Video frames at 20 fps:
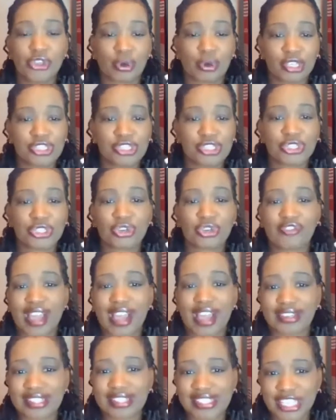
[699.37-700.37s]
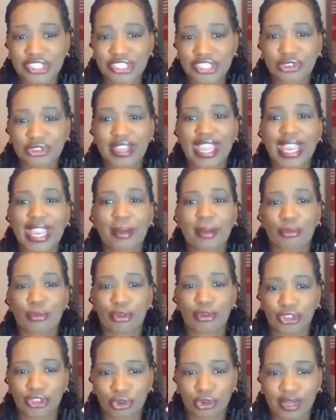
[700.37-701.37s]
You're unsure of how to set your
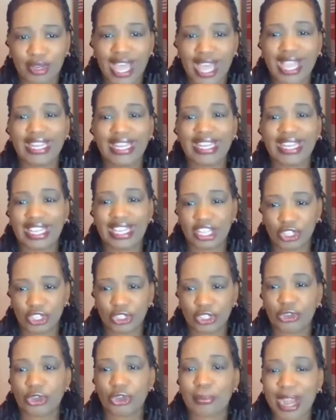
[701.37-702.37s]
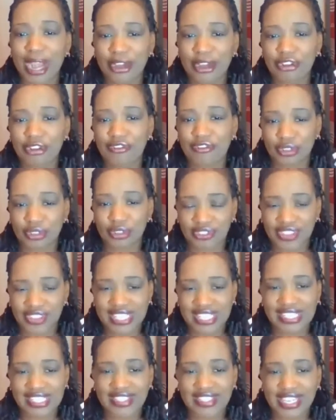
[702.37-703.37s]
camera and your lighting and your microphone and
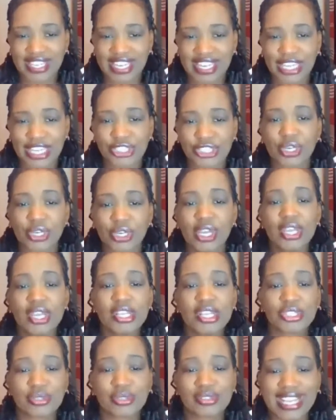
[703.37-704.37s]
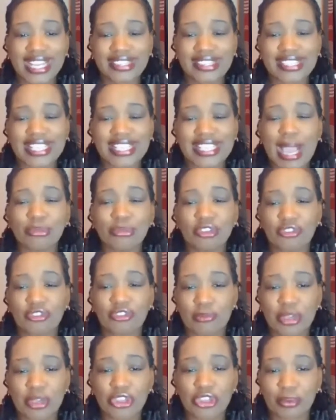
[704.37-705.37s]
things of that nature. So take the time
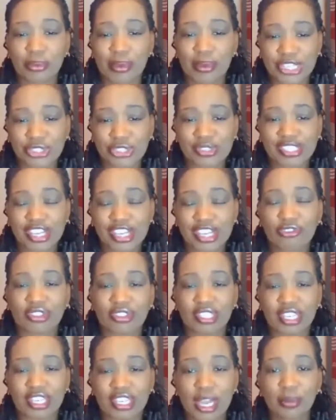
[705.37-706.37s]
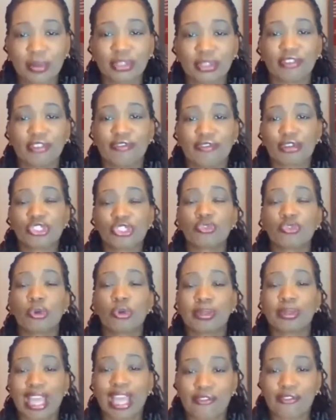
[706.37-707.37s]
to familiarize yourself with a couple of
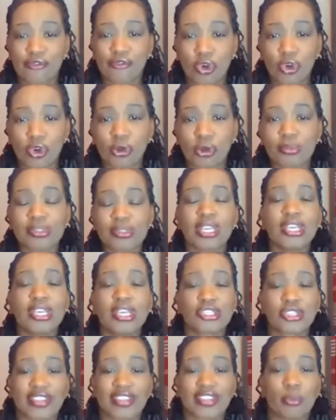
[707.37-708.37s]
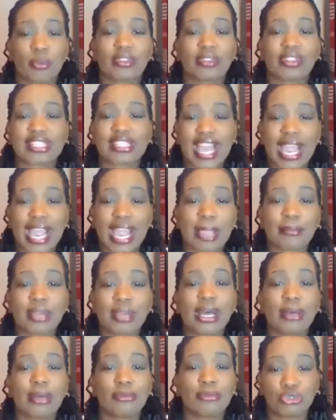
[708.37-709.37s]
virtual platforms so that when the time
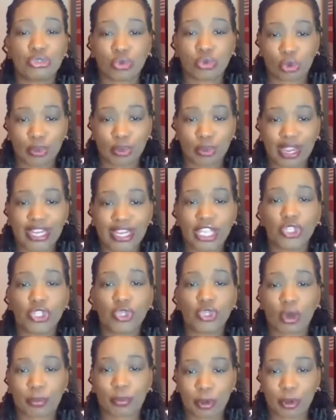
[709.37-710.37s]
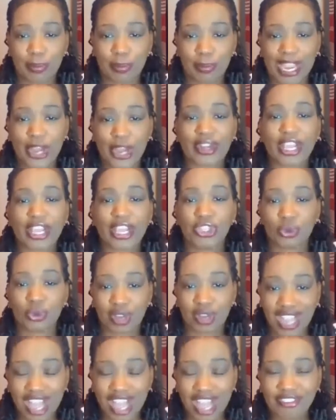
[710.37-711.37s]
comes, you are ready, you are prepared, and
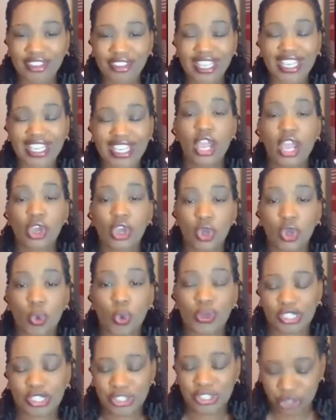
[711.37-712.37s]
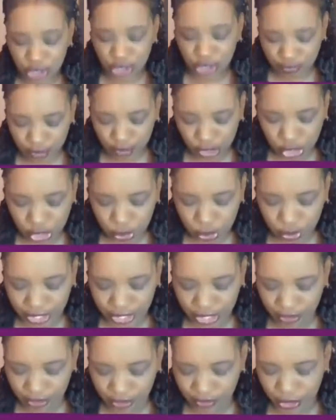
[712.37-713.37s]
you're confident going into your
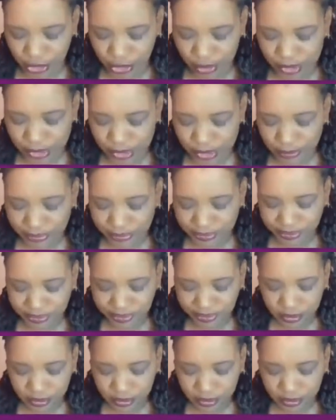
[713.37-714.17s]
virtual interviews.